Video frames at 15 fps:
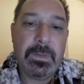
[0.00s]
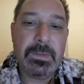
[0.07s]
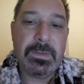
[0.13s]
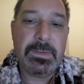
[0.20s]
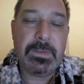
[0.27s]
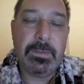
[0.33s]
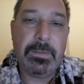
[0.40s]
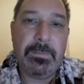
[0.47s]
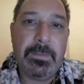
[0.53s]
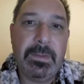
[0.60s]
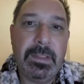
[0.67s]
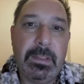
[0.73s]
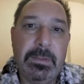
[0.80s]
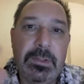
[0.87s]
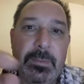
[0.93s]
sort of
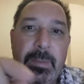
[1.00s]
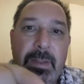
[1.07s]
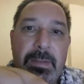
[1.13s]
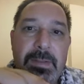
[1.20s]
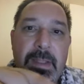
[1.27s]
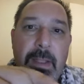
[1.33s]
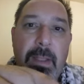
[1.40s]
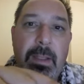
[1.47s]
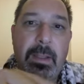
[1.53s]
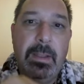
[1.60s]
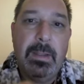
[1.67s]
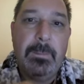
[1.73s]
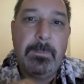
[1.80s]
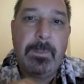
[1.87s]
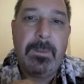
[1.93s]
analogy, because,
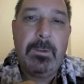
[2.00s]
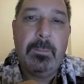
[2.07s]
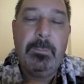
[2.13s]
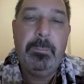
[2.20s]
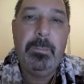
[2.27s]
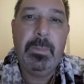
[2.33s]
you know,